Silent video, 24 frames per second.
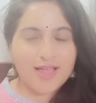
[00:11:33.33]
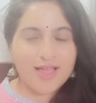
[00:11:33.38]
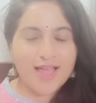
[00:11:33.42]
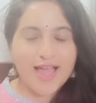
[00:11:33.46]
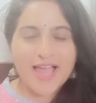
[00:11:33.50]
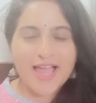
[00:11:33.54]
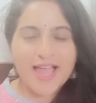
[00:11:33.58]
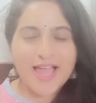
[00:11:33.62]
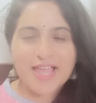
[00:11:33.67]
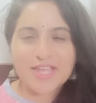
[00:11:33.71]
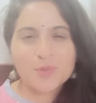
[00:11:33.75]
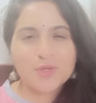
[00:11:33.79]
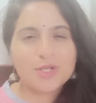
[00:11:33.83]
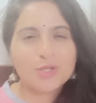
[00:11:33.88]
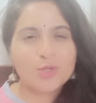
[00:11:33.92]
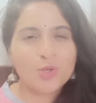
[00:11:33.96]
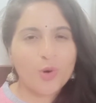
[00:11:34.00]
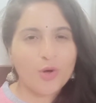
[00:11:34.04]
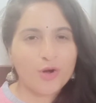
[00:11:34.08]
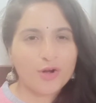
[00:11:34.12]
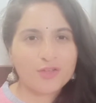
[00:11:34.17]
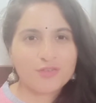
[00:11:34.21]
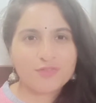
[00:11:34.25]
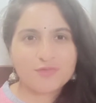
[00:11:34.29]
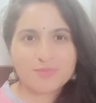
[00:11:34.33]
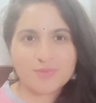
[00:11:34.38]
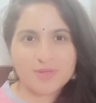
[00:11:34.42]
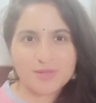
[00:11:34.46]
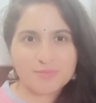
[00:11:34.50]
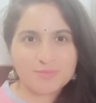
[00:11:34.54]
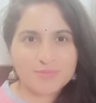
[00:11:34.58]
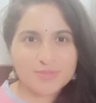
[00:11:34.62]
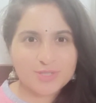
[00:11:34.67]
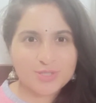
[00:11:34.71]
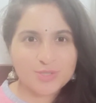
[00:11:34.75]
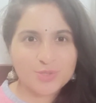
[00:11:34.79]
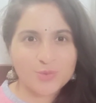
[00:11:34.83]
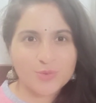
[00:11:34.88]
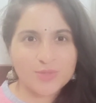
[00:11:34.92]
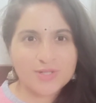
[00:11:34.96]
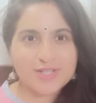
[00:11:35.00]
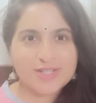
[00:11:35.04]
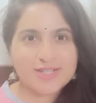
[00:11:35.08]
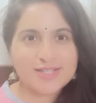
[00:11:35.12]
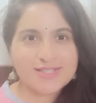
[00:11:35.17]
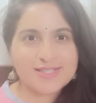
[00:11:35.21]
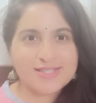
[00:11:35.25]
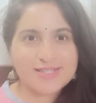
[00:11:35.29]
I know a lot of people
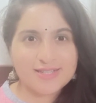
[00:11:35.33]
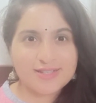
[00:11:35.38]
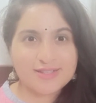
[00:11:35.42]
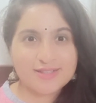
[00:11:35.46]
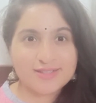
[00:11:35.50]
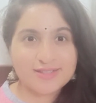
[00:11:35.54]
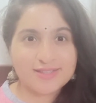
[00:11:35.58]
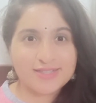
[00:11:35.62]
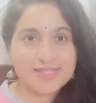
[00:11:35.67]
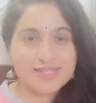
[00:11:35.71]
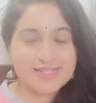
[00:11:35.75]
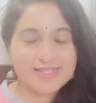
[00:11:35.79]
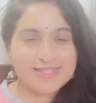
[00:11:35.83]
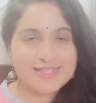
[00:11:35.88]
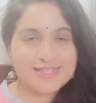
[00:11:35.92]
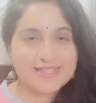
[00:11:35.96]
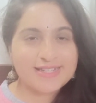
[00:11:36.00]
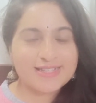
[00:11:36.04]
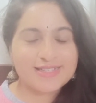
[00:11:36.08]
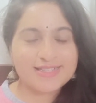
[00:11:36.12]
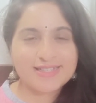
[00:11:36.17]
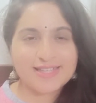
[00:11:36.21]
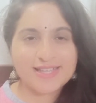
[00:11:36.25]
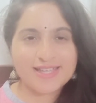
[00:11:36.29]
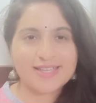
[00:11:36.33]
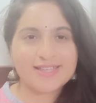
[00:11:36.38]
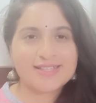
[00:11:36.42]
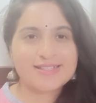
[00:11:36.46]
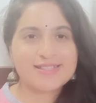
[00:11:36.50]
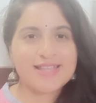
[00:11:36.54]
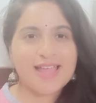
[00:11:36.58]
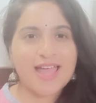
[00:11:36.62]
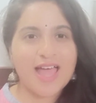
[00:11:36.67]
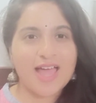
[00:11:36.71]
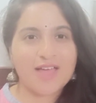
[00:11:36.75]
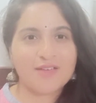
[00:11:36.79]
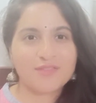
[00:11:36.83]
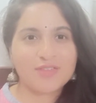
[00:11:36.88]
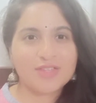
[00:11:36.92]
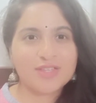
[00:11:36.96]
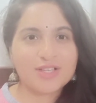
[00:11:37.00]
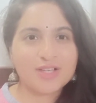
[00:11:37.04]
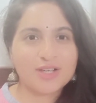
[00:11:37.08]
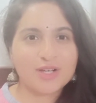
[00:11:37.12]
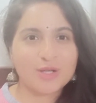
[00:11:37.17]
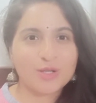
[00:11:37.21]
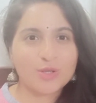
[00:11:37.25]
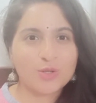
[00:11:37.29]
don't consider these little things having
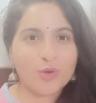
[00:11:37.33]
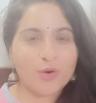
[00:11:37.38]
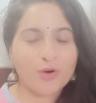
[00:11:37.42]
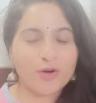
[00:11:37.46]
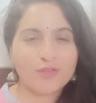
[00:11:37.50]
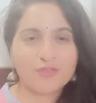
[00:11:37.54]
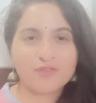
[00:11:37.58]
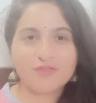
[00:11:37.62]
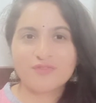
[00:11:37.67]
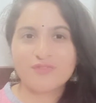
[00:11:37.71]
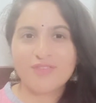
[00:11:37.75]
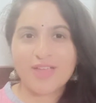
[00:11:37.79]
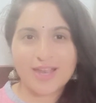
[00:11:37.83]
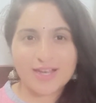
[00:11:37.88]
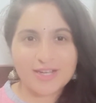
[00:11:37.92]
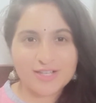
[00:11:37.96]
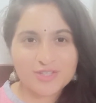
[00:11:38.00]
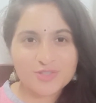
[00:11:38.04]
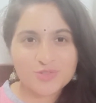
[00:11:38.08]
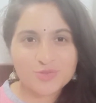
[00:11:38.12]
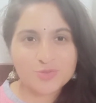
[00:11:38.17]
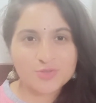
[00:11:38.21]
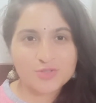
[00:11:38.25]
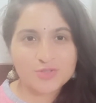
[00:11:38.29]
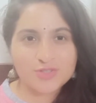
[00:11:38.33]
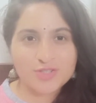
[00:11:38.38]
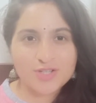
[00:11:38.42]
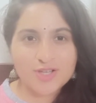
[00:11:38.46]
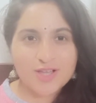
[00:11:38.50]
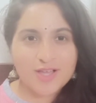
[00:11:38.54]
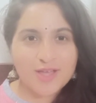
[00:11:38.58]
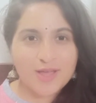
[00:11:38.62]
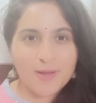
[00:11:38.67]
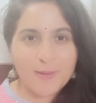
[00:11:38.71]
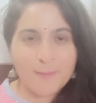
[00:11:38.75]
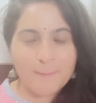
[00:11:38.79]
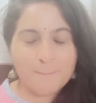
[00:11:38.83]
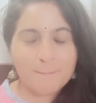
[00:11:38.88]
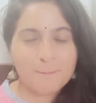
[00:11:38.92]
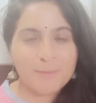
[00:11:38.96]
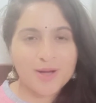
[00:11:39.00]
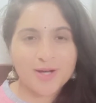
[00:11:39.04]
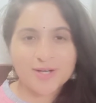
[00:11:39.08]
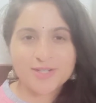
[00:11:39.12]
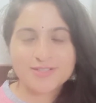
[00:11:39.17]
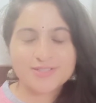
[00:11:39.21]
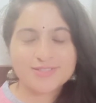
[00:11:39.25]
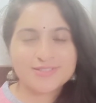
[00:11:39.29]
a lot of value,
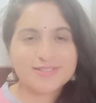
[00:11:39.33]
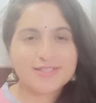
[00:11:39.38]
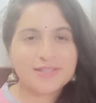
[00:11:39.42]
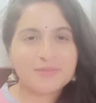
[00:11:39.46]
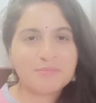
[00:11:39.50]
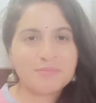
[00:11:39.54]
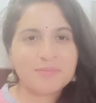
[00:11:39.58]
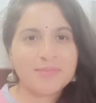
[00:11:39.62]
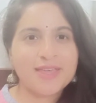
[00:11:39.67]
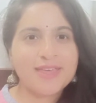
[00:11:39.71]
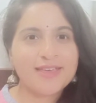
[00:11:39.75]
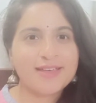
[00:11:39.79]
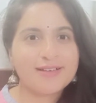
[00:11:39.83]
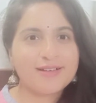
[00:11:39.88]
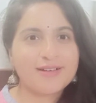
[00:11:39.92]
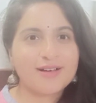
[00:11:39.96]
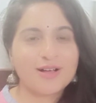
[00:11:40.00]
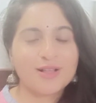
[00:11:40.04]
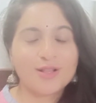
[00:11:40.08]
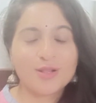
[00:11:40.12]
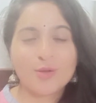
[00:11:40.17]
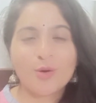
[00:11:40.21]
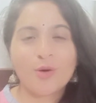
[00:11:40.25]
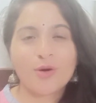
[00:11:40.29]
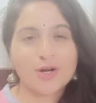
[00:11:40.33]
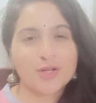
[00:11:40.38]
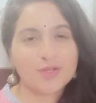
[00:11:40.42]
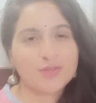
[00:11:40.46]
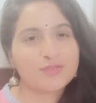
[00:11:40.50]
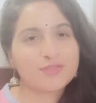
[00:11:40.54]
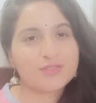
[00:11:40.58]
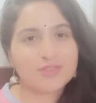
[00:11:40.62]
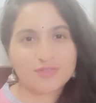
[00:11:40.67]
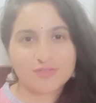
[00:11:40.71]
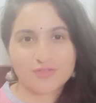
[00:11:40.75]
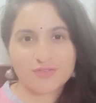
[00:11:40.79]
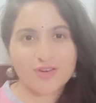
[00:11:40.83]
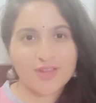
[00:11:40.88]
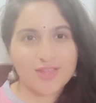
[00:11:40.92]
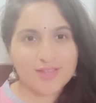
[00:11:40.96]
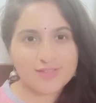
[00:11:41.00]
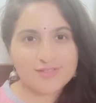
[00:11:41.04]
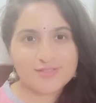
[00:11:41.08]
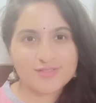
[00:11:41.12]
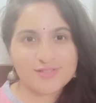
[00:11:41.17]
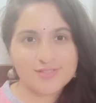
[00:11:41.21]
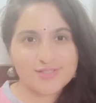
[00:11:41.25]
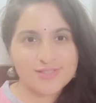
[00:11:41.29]
but they make a lot of
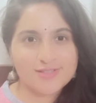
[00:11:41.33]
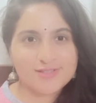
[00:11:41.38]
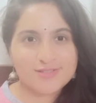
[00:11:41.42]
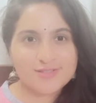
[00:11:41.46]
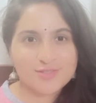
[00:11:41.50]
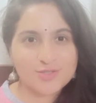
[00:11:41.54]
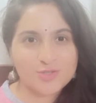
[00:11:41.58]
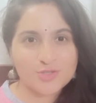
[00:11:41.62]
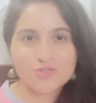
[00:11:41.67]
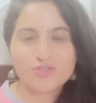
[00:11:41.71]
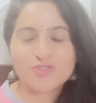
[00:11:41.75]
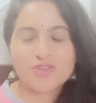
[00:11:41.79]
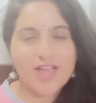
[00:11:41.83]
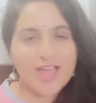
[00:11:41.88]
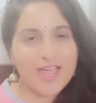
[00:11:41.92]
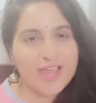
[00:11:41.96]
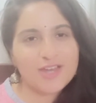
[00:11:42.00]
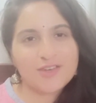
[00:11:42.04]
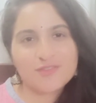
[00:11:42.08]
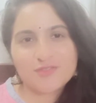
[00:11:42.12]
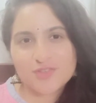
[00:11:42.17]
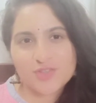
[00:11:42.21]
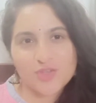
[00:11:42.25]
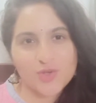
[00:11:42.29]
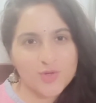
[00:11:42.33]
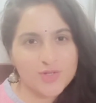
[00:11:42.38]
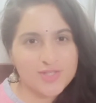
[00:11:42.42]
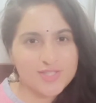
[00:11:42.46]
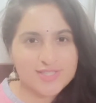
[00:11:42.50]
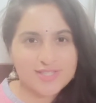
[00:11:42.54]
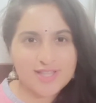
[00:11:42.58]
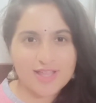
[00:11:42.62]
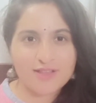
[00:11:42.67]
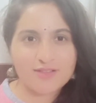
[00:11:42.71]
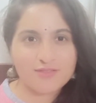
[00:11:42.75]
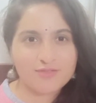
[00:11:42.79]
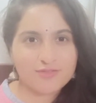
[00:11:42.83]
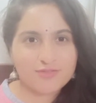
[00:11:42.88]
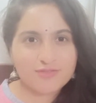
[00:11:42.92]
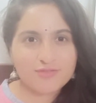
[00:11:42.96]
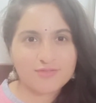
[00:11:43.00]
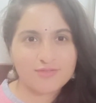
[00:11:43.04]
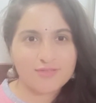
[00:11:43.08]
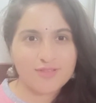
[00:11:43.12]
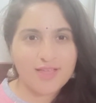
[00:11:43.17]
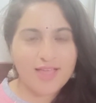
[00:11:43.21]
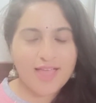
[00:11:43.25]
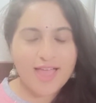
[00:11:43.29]
difference. So try it for yourself
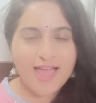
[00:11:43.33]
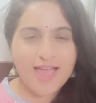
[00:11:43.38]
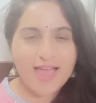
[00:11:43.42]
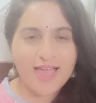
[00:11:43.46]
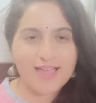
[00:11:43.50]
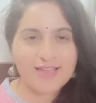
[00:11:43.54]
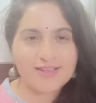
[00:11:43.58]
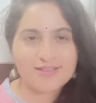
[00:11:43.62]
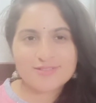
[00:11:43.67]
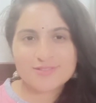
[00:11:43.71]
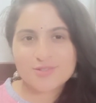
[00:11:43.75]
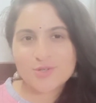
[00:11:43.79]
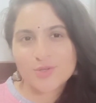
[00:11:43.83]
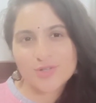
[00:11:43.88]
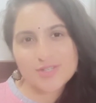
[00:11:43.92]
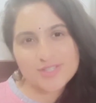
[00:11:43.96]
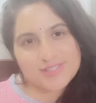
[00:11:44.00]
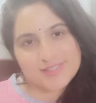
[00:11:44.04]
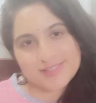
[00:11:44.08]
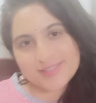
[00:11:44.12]
and notice the